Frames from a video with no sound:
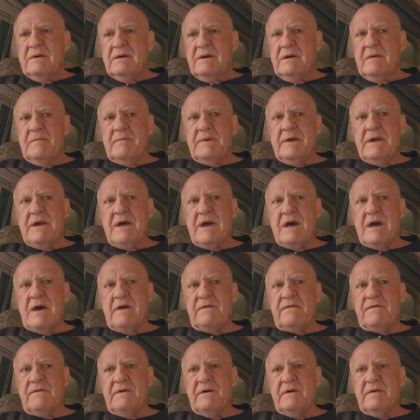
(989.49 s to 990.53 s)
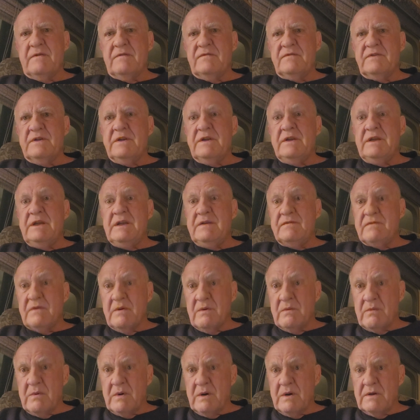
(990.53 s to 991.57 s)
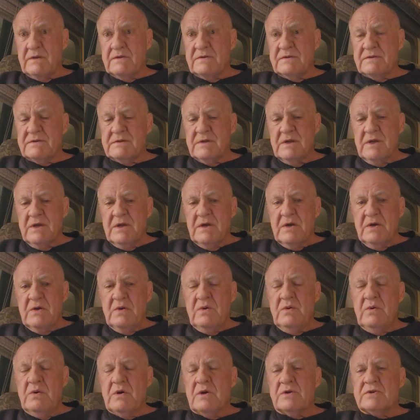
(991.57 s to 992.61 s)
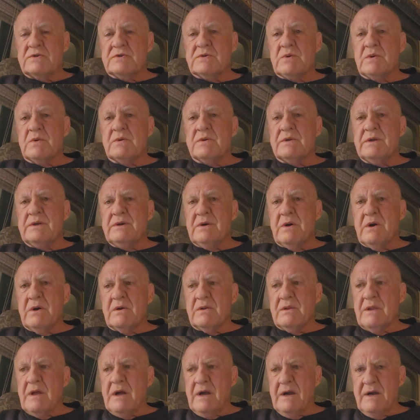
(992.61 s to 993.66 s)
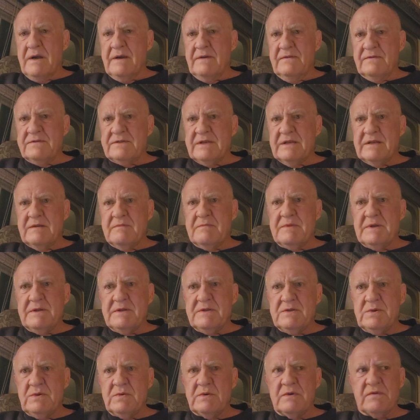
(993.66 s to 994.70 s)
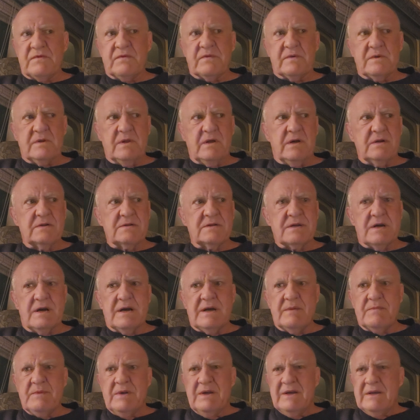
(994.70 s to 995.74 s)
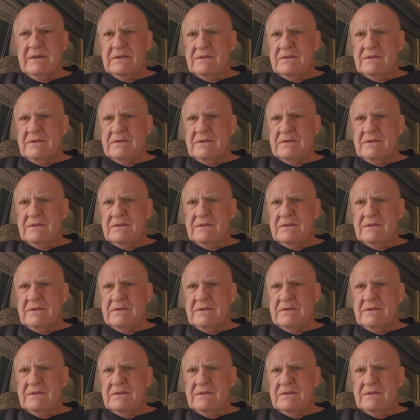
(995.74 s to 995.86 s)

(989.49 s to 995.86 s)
on behalf of the evil ones who are shortening our lives and have been doing it for a long time.